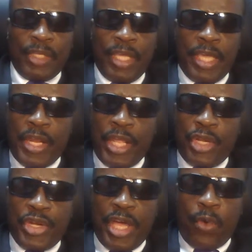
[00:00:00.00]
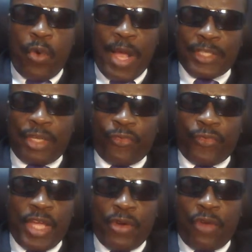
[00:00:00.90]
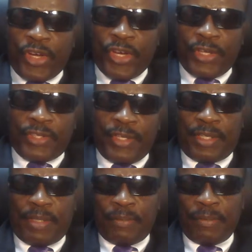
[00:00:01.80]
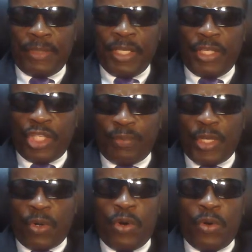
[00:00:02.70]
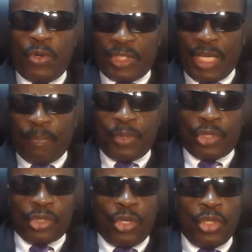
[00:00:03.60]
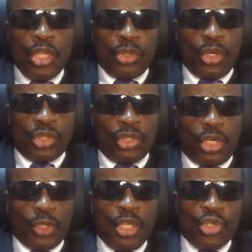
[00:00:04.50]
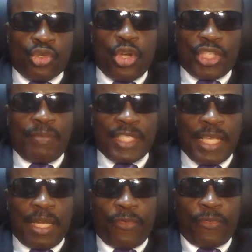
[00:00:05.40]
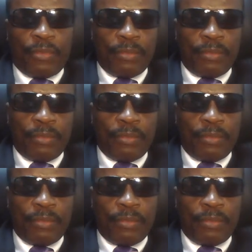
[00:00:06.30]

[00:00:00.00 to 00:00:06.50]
And a leader who is afraid of criticism, it is because that person does not trust himself.